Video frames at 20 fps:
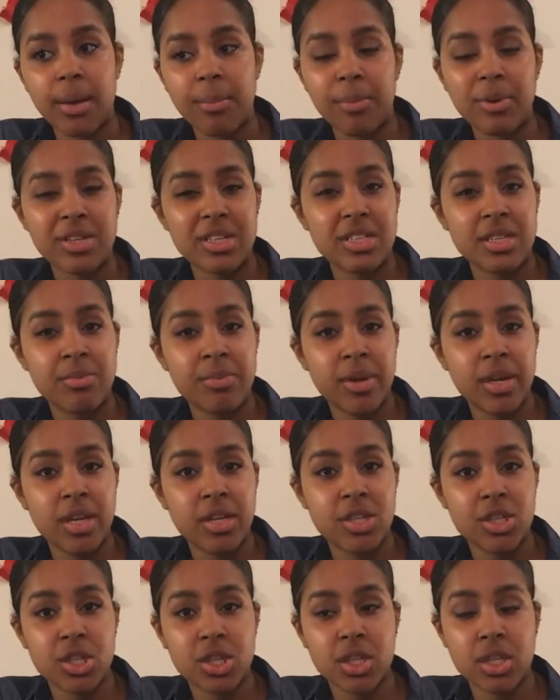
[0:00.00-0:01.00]

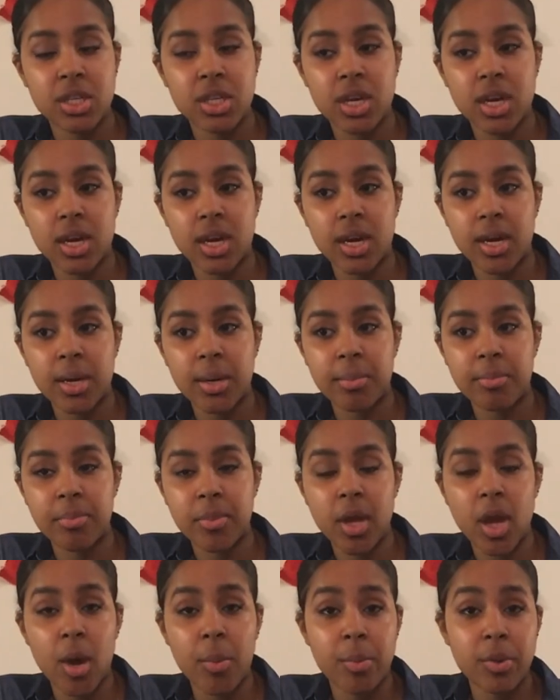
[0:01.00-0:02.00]
participation
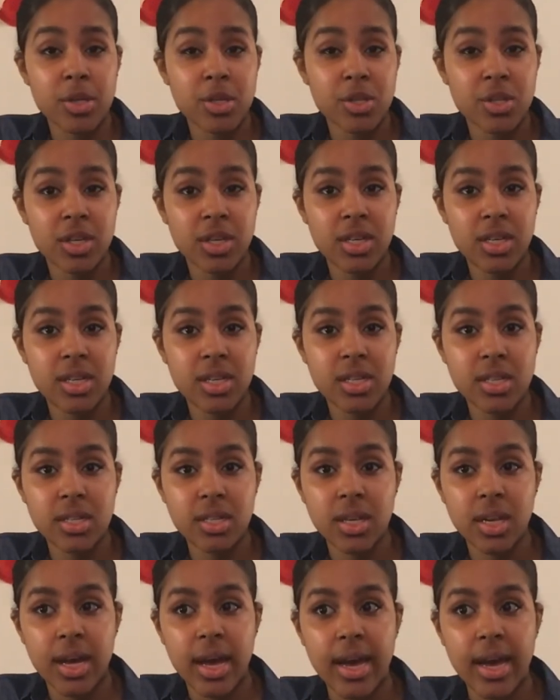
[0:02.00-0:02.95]
opportunities.